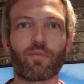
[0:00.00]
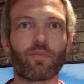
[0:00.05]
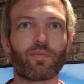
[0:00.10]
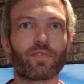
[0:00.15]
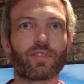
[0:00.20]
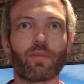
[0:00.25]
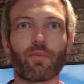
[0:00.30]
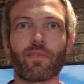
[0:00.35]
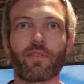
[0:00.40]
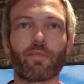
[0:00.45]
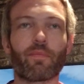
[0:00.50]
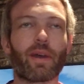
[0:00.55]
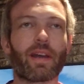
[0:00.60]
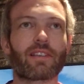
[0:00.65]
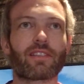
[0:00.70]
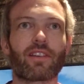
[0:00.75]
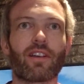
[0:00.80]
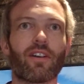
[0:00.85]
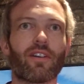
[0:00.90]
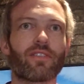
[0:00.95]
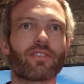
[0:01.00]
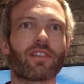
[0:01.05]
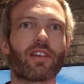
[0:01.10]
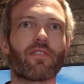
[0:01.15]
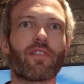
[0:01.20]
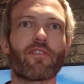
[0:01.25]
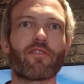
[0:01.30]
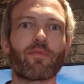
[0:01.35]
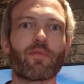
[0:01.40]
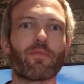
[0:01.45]
Some of the best cars that
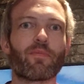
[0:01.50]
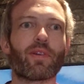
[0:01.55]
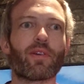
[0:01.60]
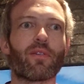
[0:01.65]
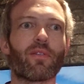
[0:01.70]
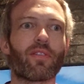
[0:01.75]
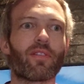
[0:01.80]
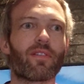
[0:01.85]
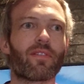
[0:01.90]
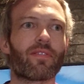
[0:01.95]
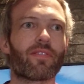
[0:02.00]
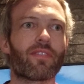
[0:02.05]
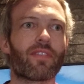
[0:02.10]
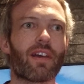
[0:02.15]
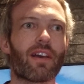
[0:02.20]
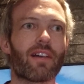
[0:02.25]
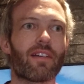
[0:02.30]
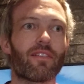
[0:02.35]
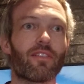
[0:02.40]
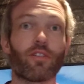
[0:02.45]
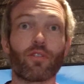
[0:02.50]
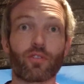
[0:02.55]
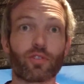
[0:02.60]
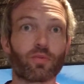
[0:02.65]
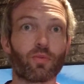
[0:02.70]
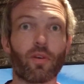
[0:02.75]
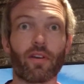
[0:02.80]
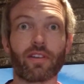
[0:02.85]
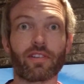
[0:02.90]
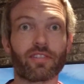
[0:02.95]
have ever been built, that
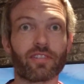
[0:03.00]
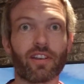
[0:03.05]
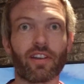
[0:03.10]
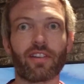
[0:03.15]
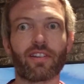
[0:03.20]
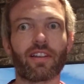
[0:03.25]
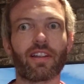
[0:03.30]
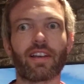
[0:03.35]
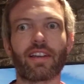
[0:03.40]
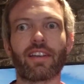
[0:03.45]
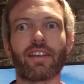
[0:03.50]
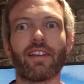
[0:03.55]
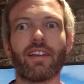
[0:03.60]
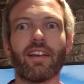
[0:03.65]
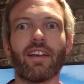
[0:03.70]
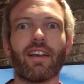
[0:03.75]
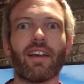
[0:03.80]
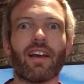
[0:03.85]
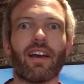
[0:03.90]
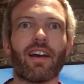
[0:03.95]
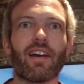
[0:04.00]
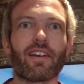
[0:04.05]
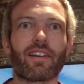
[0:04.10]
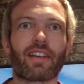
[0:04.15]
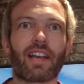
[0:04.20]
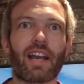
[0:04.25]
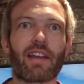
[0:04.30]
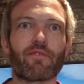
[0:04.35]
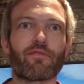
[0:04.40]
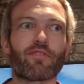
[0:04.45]
looks wise certainly,
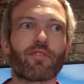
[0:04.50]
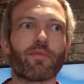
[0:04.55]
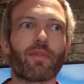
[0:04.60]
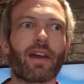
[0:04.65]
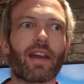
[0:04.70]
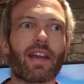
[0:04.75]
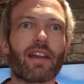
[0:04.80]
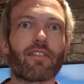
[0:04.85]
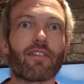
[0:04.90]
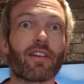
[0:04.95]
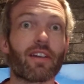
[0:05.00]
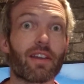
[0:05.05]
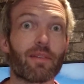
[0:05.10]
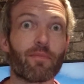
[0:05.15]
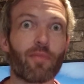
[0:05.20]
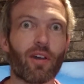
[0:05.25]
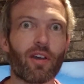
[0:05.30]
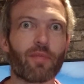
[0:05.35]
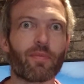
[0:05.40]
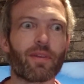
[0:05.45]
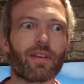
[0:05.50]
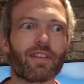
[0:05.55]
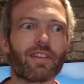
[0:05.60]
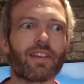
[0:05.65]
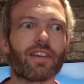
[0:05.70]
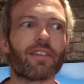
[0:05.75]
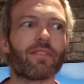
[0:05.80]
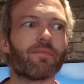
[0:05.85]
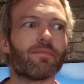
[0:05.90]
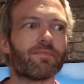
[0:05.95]
came from that era in my
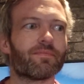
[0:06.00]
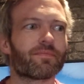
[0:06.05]
opinion.